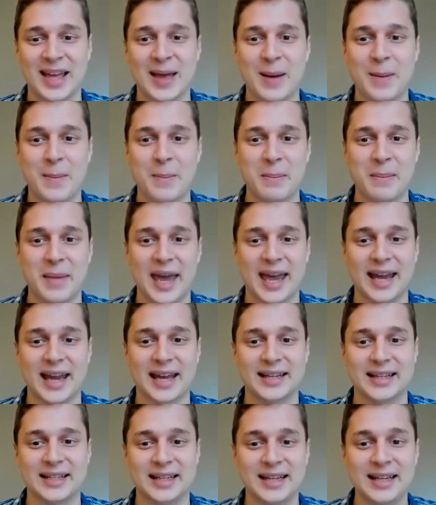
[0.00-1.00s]

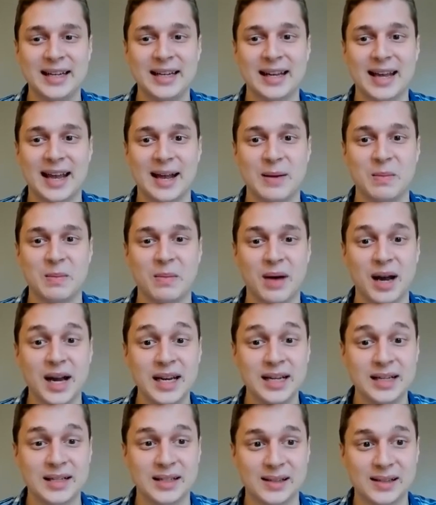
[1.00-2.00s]
Mandy and
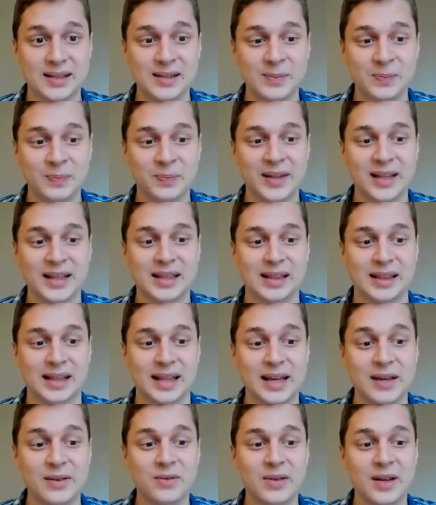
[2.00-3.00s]
Michael
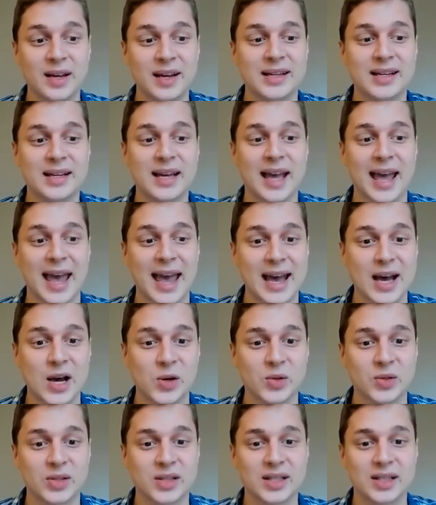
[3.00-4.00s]
live in a
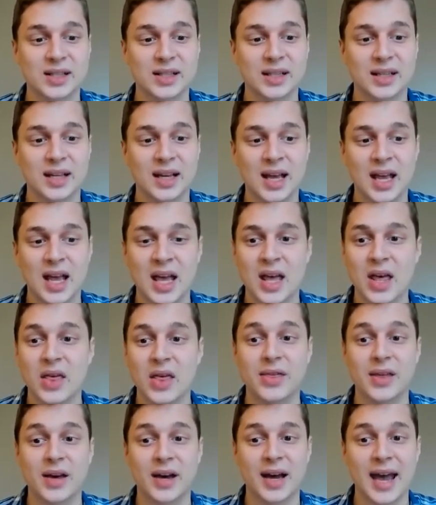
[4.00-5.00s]
house.
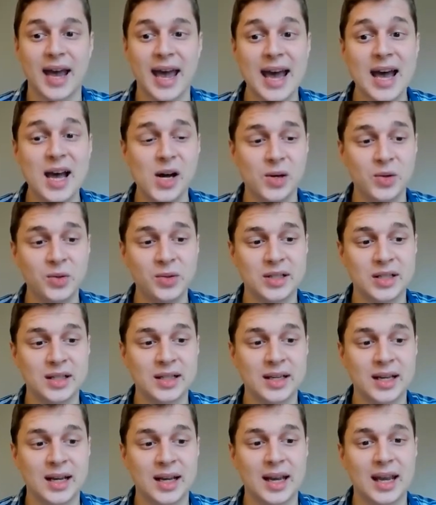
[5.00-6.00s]
The house
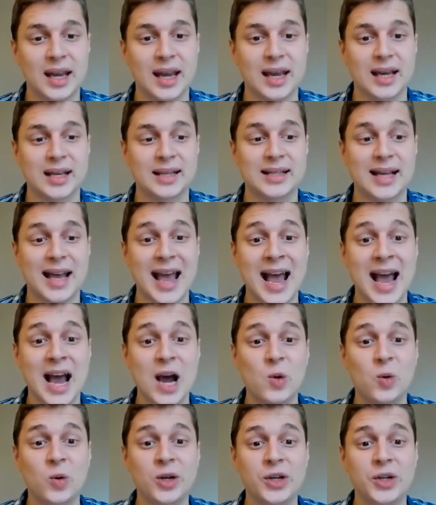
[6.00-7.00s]
is
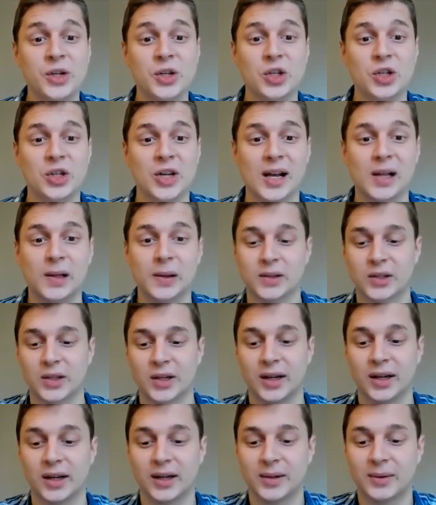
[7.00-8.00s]
our
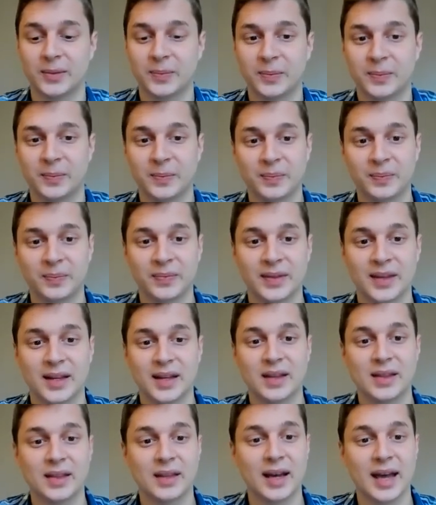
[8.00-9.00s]
shelter.
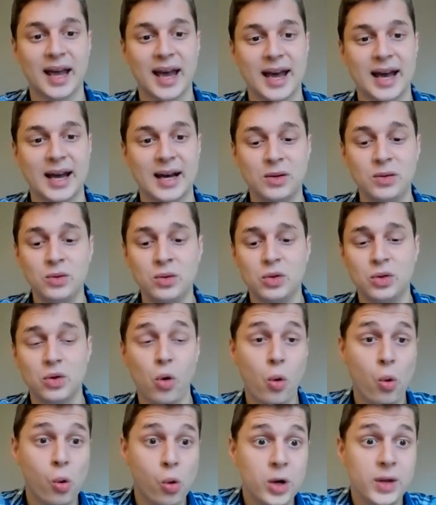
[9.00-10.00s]
The house
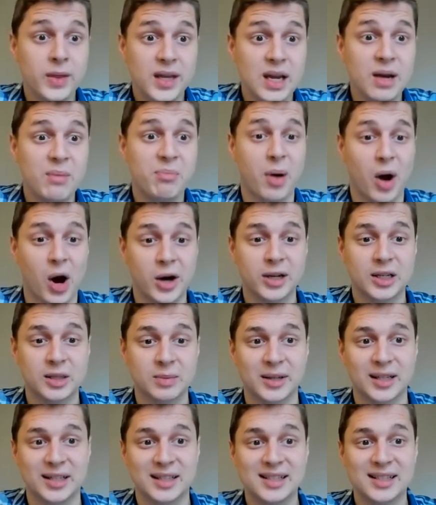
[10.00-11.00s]
or the
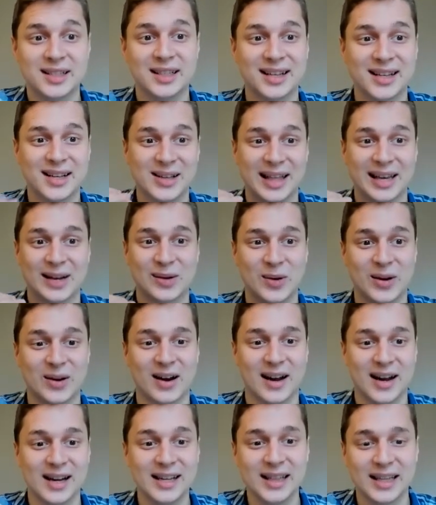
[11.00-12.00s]
apartment, like where
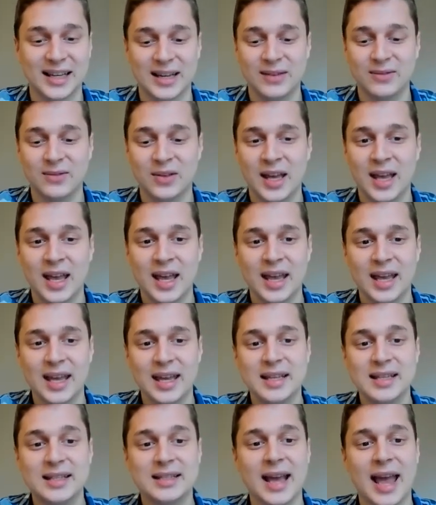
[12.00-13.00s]
I live,
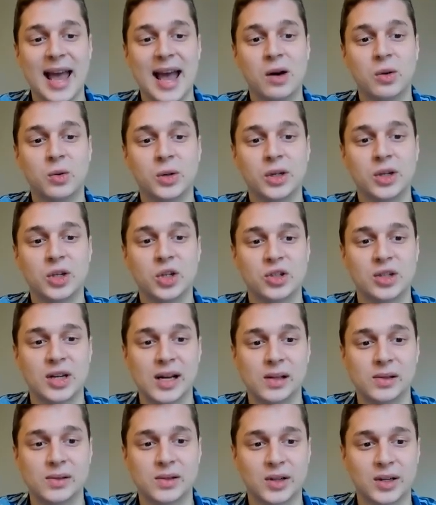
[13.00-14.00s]
is our
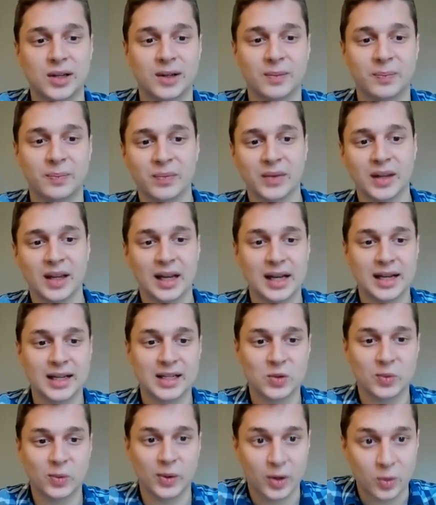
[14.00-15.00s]
shelter. It's
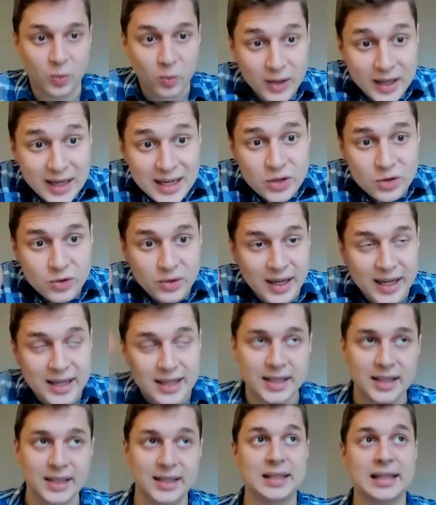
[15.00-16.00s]
where we try
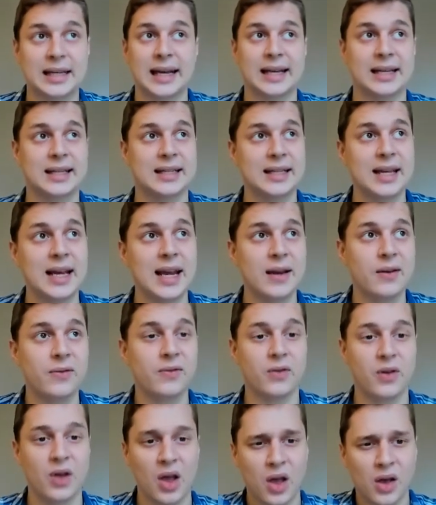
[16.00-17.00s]
to stay safe
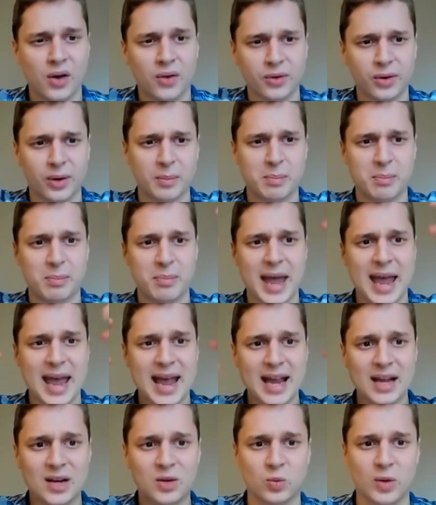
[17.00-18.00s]
from
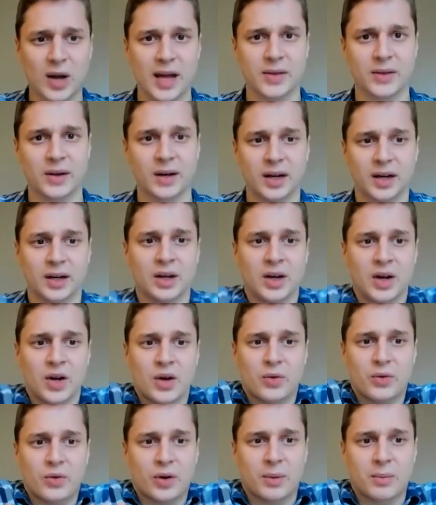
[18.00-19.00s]
bad weather,
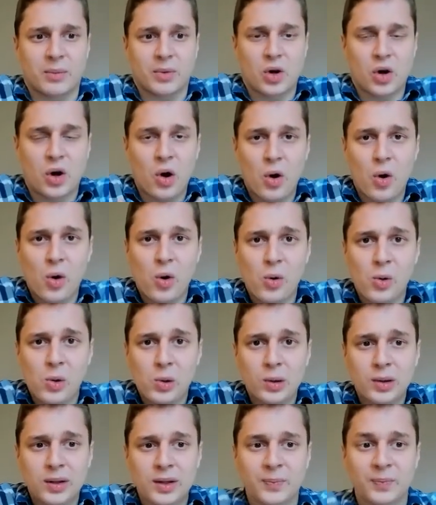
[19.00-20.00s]
from
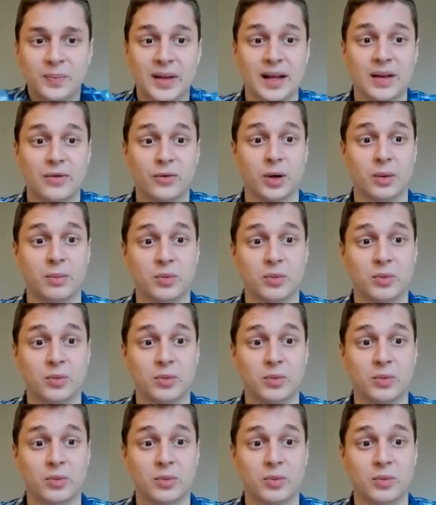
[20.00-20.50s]
cold, from